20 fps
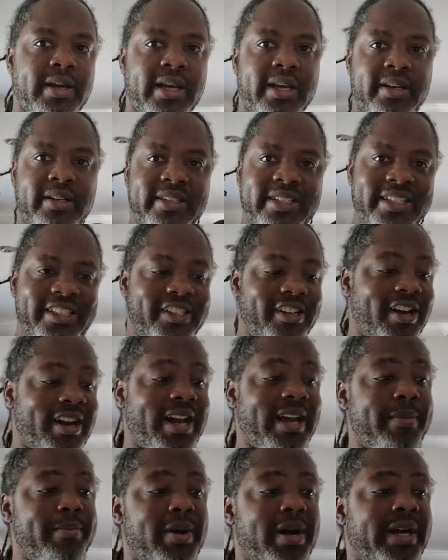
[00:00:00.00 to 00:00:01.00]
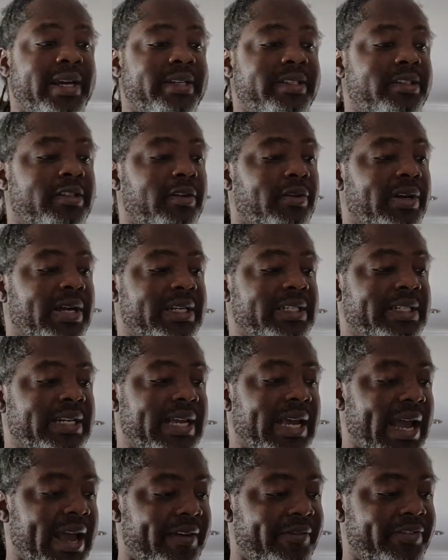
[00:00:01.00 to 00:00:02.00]
And DJI mics don't actually
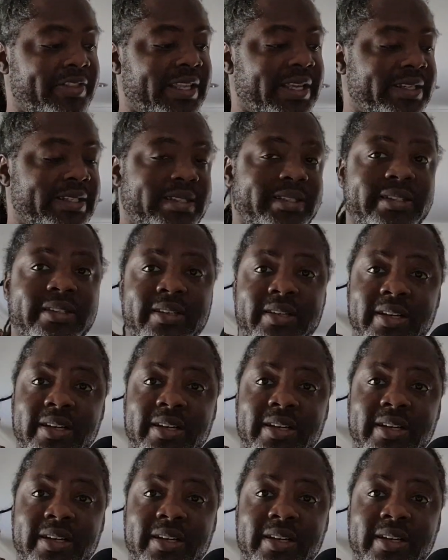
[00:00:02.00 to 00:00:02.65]
have this